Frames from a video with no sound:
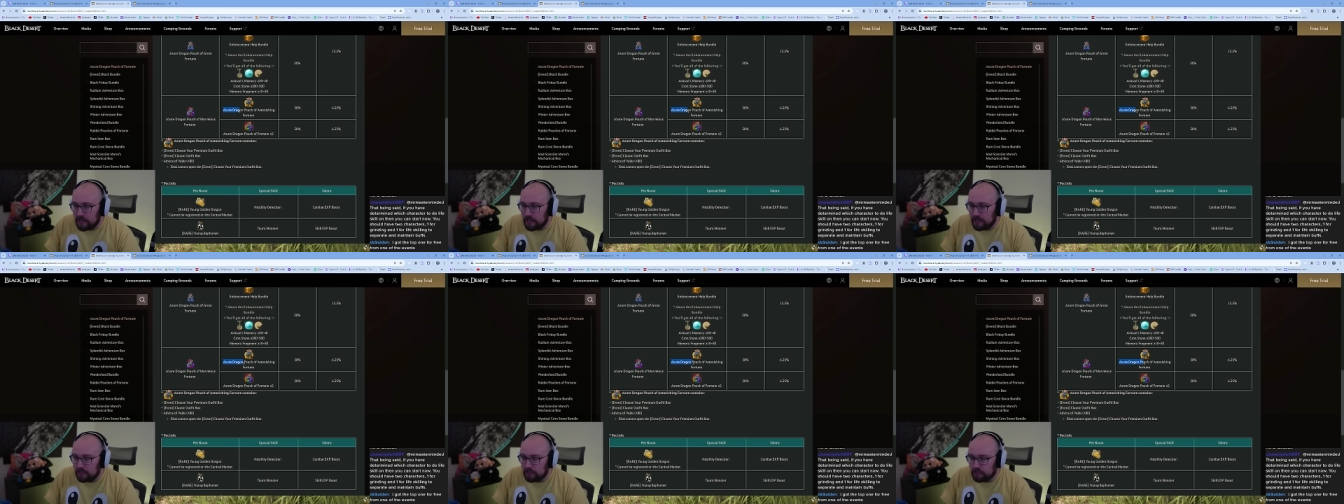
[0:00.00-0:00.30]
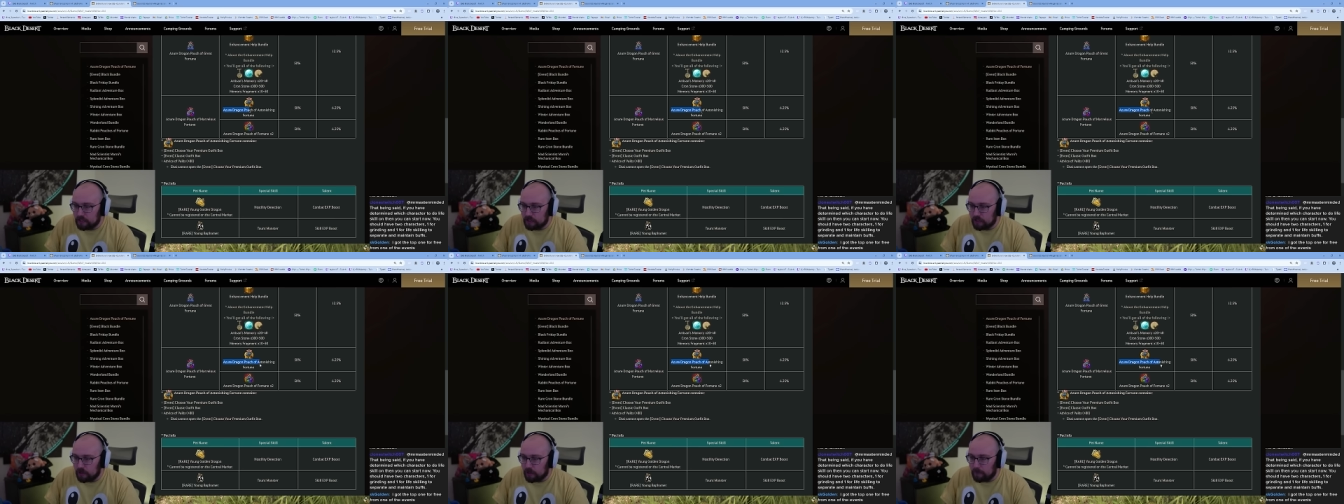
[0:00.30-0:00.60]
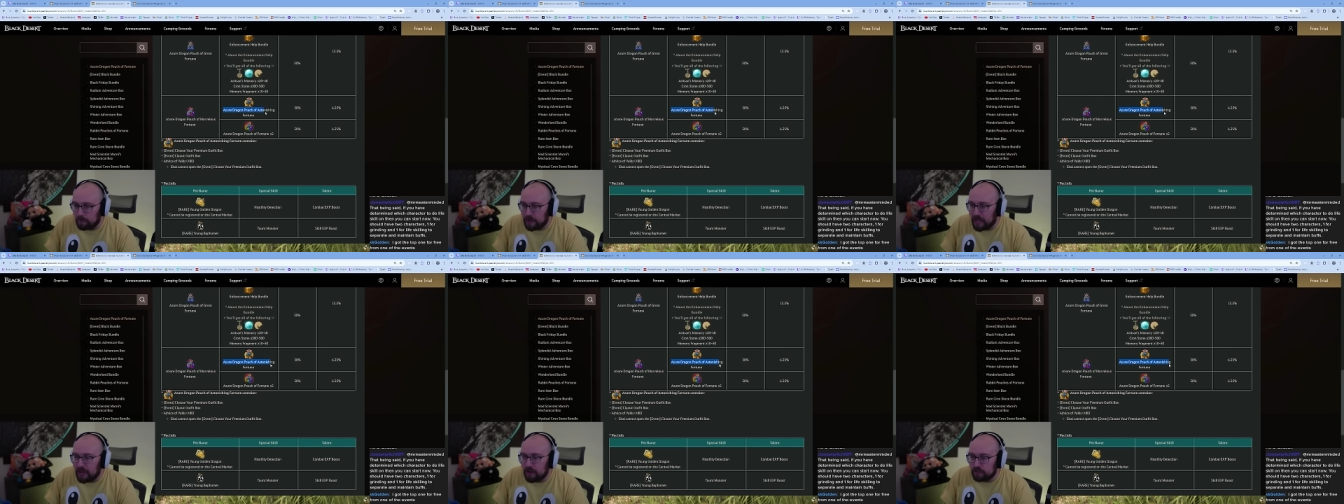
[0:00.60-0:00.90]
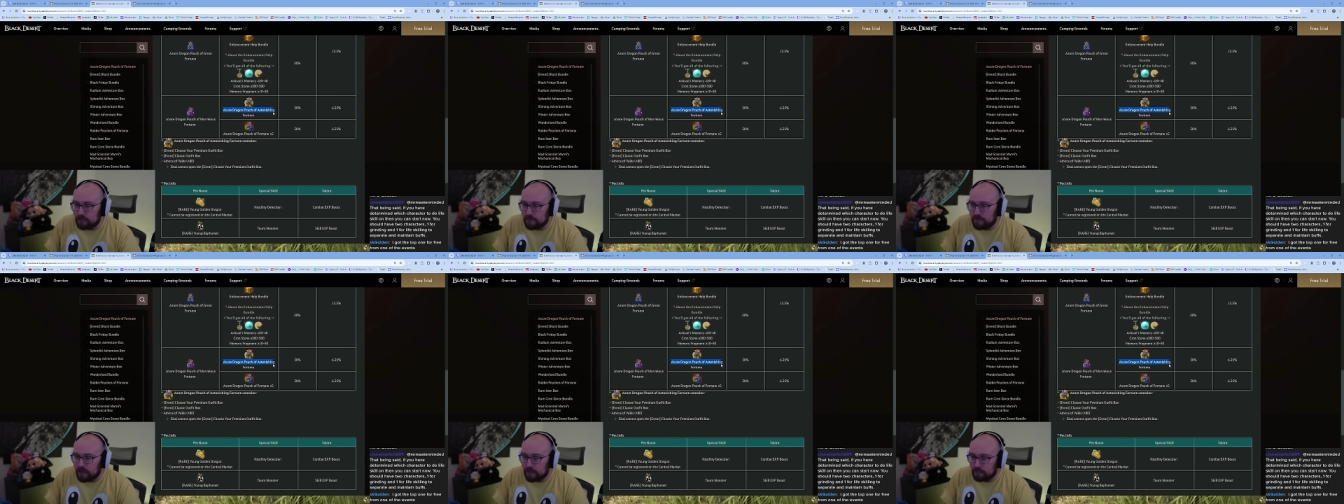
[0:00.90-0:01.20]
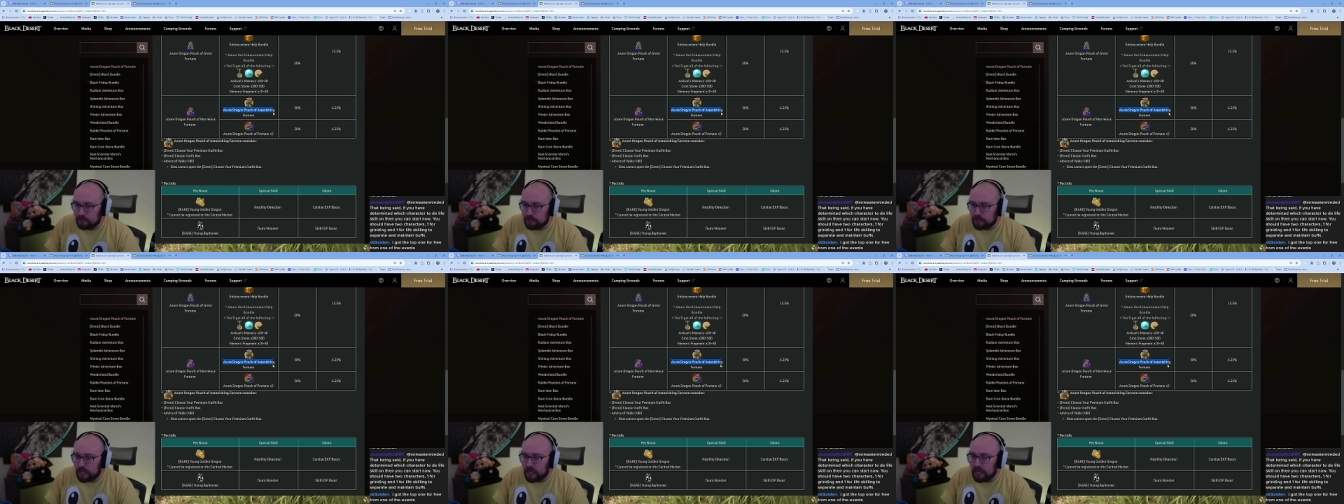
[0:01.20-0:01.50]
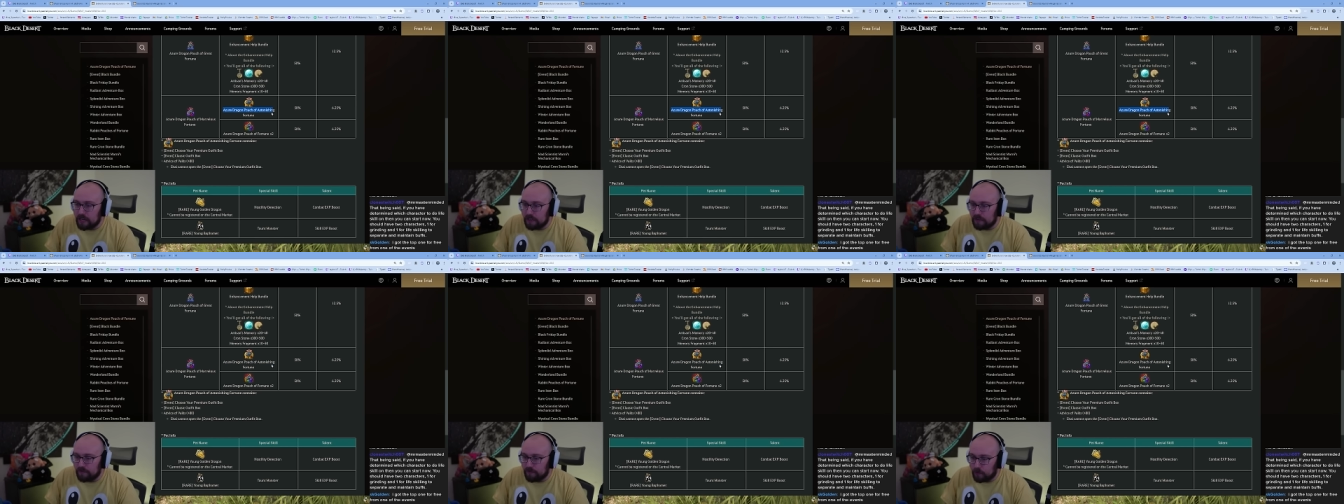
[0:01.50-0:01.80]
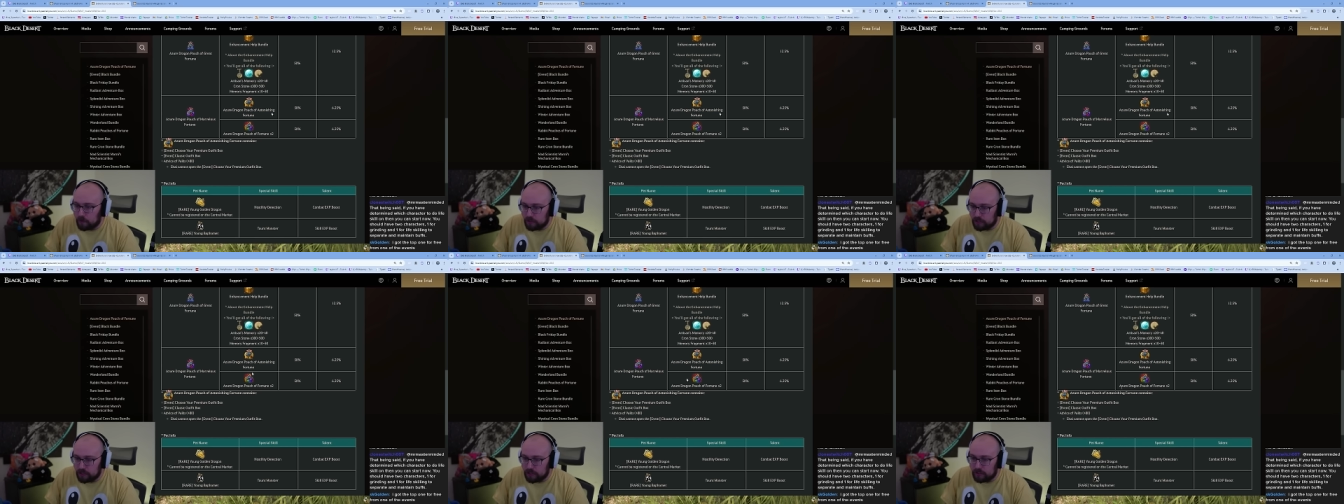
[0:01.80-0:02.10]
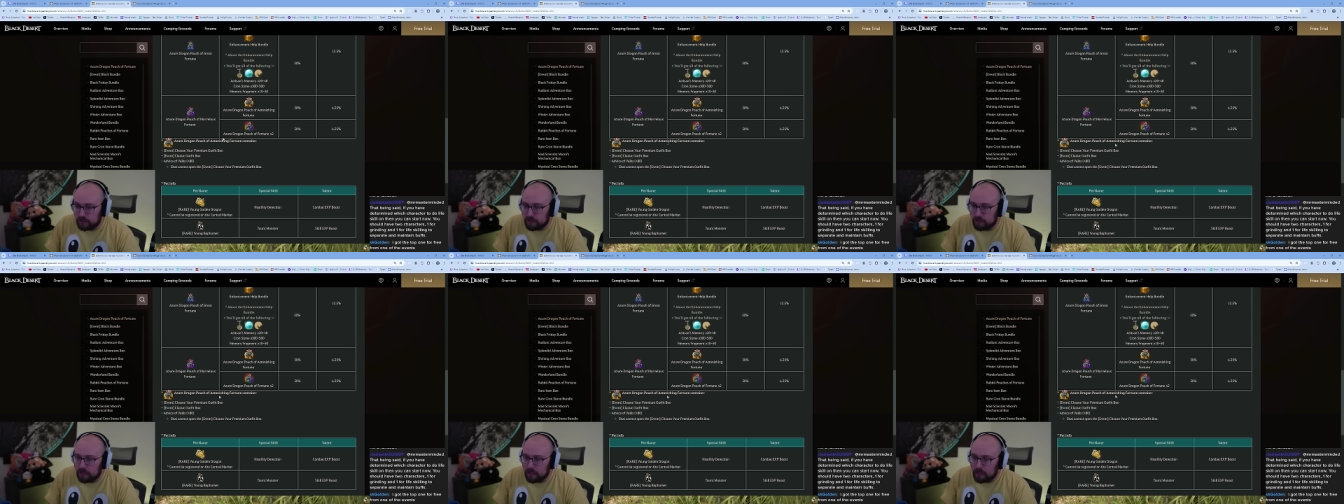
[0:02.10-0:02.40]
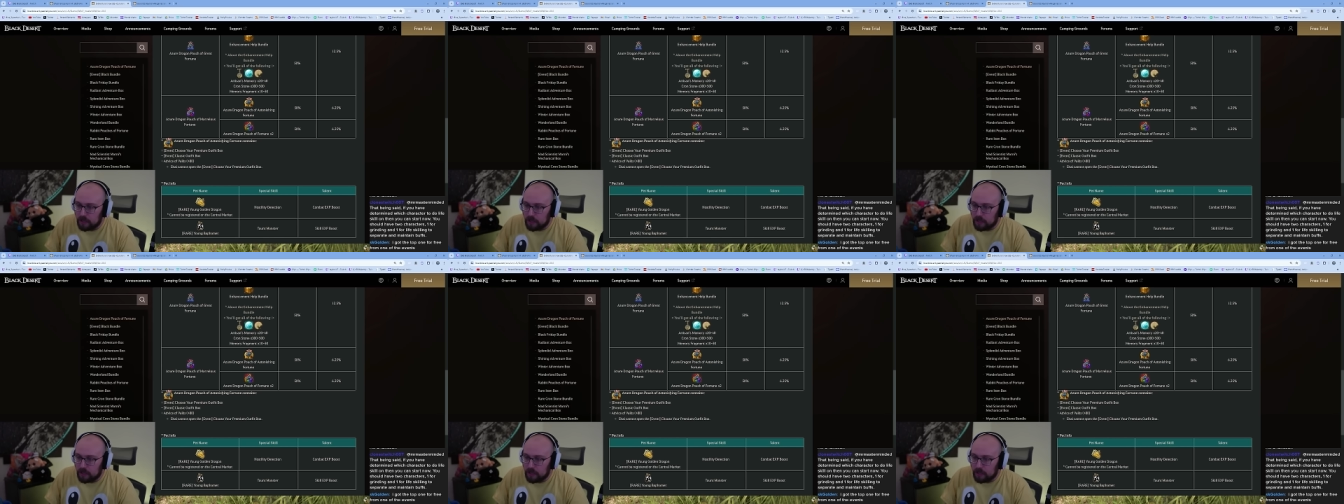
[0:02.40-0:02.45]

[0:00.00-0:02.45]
Azure Pouch of Outstanding Fortune.